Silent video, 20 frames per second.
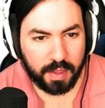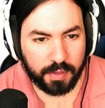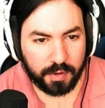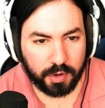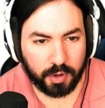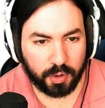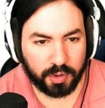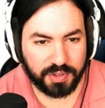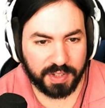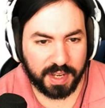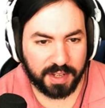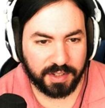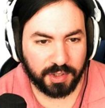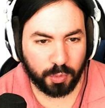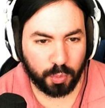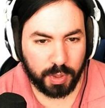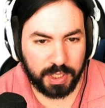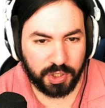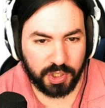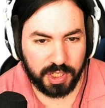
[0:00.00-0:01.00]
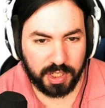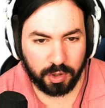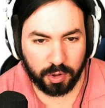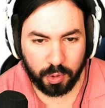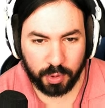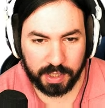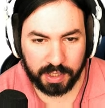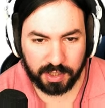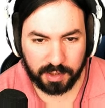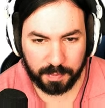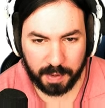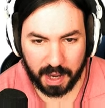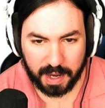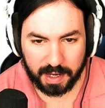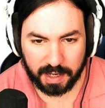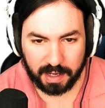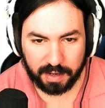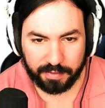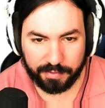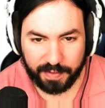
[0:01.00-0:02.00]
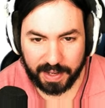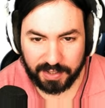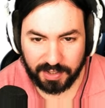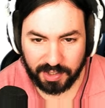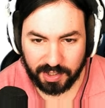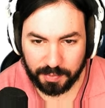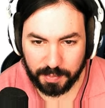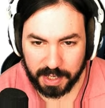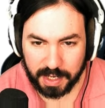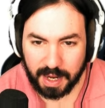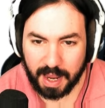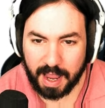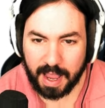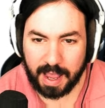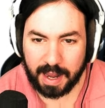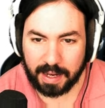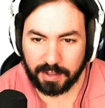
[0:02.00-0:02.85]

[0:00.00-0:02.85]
the girl says, Weegeepie, Lucas Pie confessed to me.